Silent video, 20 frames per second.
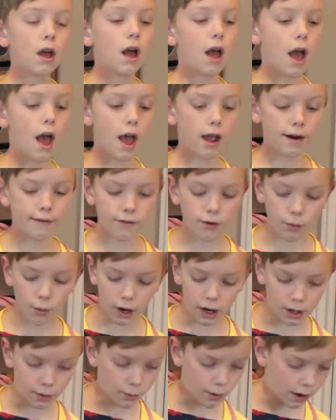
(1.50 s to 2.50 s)
Hey
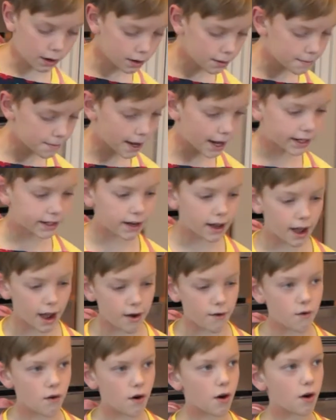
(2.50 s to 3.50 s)
everyone, and welcome back to
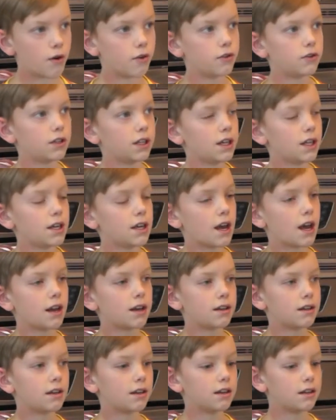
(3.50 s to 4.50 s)
FOD,
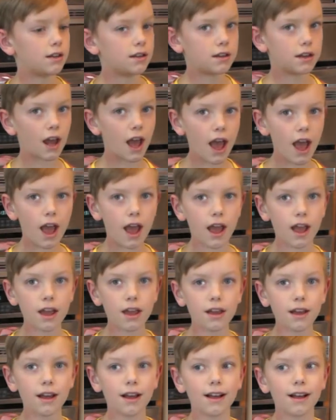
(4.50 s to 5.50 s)
and
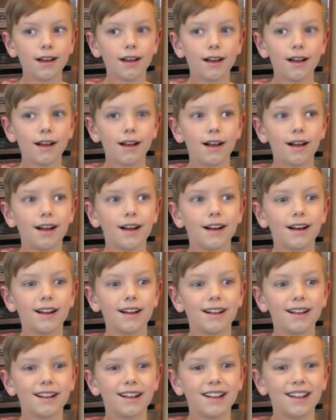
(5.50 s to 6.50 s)
today,
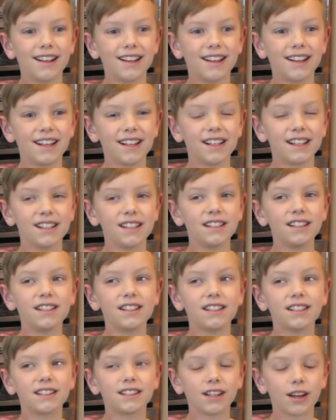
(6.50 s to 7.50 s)

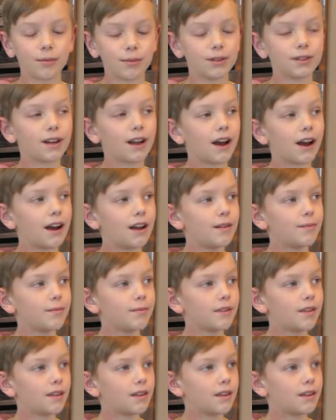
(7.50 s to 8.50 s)
it's
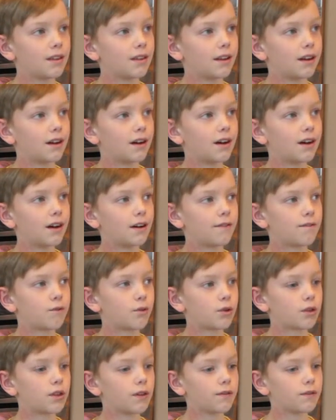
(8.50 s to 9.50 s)
summertime.
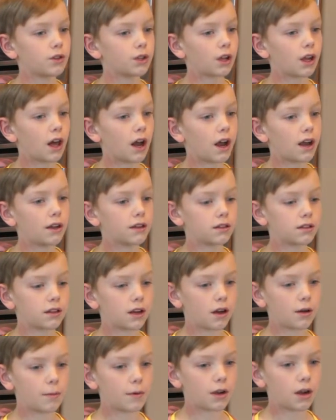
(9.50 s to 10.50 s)
4th of July is
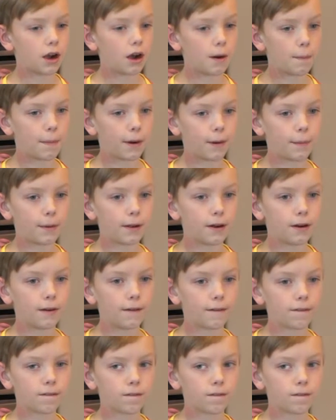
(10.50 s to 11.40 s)
coming up. I mean,